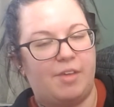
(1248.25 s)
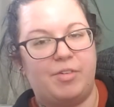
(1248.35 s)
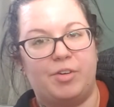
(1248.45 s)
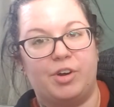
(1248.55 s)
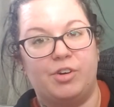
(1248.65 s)
I
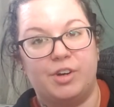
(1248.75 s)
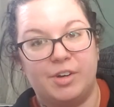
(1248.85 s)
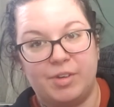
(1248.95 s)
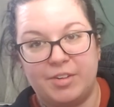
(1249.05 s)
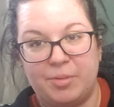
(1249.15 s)
found a
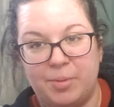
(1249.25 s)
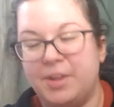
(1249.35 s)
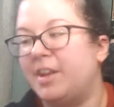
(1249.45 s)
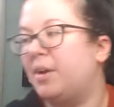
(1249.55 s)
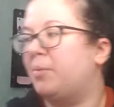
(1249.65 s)
cookie
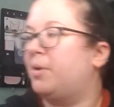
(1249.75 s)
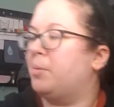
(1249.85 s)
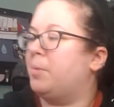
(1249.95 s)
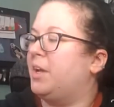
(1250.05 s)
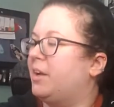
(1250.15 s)
recipe that I want
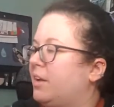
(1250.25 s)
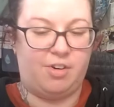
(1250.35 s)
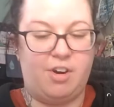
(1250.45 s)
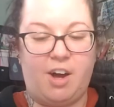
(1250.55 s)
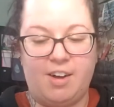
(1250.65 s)
to make.
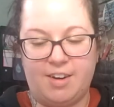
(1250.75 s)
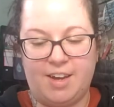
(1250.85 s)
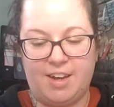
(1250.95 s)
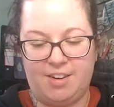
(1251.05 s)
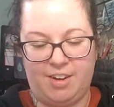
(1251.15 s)
Cotton
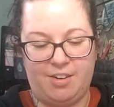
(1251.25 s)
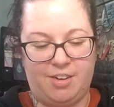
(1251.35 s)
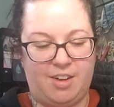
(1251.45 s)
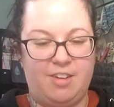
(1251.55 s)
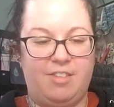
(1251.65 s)
candy
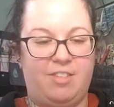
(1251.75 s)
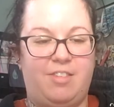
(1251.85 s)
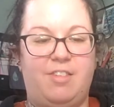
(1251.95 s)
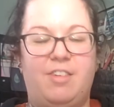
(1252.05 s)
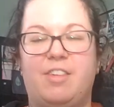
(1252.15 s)

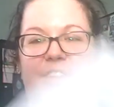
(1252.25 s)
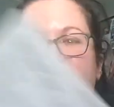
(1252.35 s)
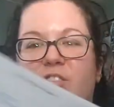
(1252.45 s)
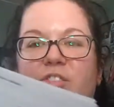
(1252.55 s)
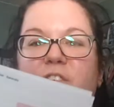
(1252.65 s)
cookies.
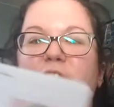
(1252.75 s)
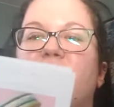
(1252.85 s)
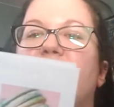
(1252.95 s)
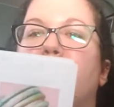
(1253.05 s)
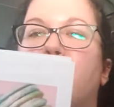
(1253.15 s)
They just
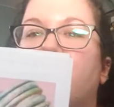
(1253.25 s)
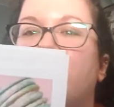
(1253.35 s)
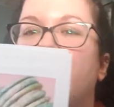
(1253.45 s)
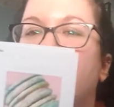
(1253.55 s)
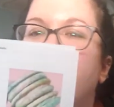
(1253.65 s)
looked super
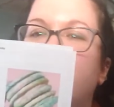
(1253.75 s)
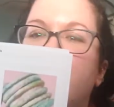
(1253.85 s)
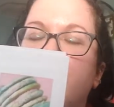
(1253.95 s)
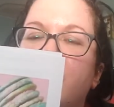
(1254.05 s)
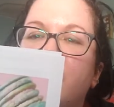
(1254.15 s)
cute.
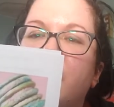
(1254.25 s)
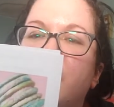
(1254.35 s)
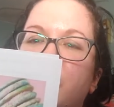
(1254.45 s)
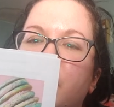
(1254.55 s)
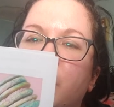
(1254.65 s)

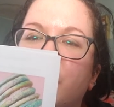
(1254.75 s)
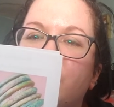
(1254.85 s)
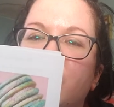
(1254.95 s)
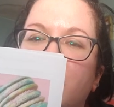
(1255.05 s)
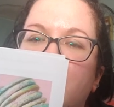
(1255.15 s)
I'm gonna
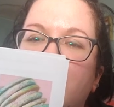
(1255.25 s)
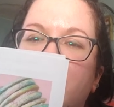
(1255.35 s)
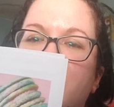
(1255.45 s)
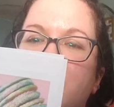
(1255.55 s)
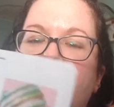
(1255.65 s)
try to make
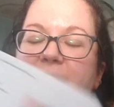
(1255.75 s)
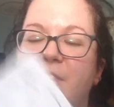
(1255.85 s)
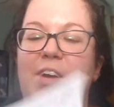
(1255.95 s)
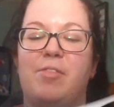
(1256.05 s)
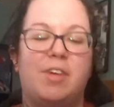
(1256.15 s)
those. I
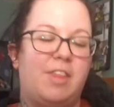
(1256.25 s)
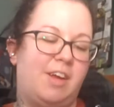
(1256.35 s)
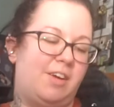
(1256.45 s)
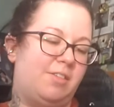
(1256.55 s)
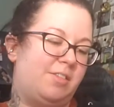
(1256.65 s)
have
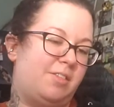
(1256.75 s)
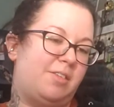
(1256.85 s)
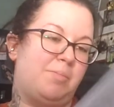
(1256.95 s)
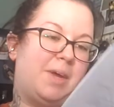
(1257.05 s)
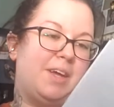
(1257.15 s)
everything
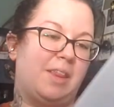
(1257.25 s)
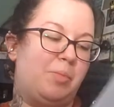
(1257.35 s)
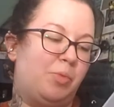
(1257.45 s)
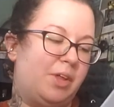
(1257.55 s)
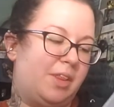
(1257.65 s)
to make
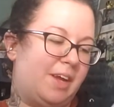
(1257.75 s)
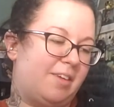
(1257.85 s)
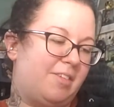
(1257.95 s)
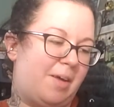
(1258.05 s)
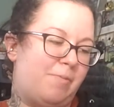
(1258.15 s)
them with
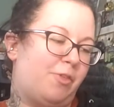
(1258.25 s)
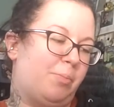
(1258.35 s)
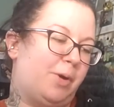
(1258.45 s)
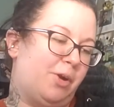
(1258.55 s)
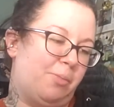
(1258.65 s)
except for
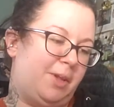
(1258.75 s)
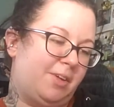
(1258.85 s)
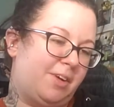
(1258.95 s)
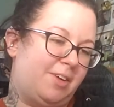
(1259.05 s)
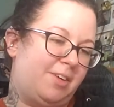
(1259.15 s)

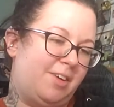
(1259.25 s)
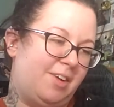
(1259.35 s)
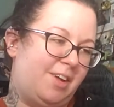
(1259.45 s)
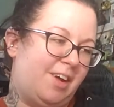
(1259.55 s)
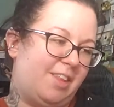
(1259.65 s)
buttermilk.
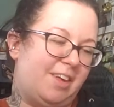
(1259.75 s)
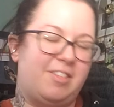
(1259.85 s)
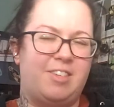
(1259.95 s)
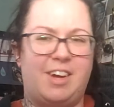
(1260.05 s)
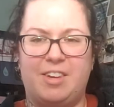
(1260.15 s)

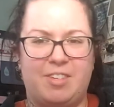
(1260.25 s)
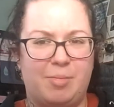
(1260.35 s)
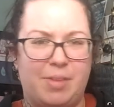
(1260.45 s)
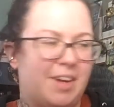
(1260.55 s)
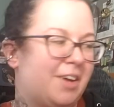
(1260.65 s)
That's not
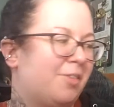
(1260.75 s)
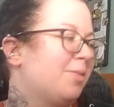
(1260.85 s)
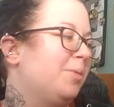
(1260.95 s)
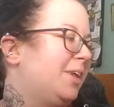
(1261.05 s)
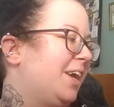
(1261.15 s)
something I
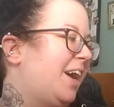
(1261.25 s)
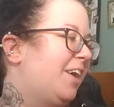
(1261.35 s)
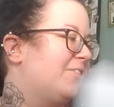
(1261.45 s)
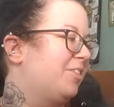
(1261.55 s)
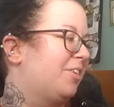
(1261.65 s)
normally
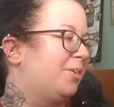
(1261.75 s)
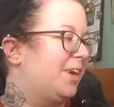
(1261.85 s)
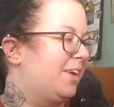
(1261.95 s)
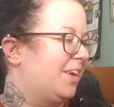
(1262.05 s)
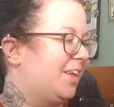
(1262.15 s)
have, so I
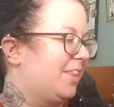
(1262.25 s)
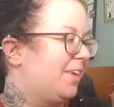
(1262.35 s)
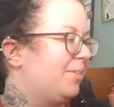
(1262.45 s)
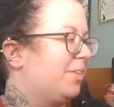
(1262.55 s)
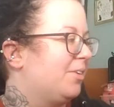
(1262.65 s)
gotta get
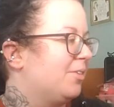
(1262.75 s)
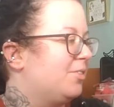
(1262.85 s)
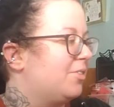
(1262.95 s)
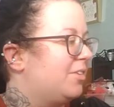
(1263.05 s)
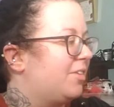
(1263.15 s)
that with the
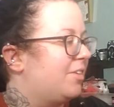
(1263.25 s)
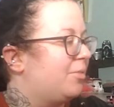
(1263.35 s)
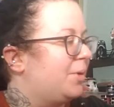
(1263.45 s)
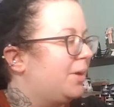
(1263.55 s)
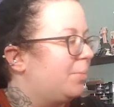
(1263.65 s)
groceries this
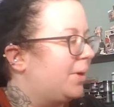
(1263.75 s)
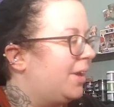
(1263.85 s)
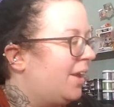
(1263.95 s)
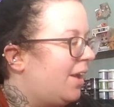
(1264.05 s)
week, but